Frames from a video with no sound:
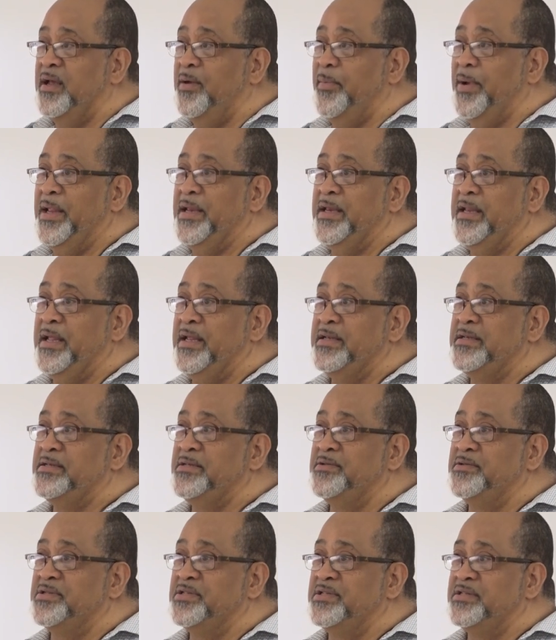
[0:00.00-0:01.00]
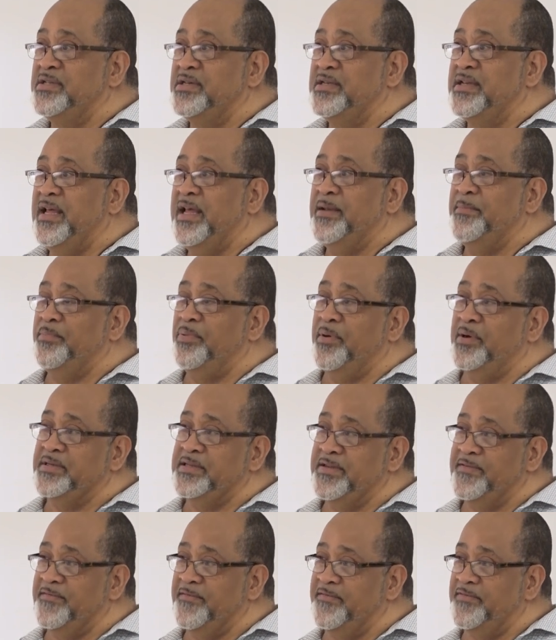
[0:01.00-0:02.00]
We need to stir that pot
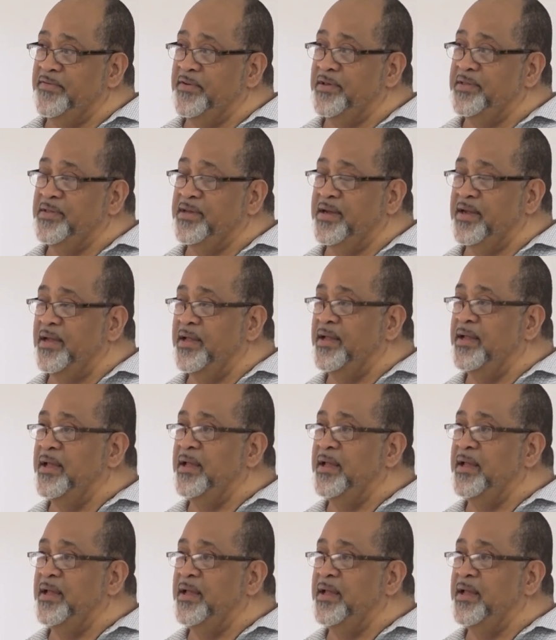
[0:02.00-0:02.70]
even further,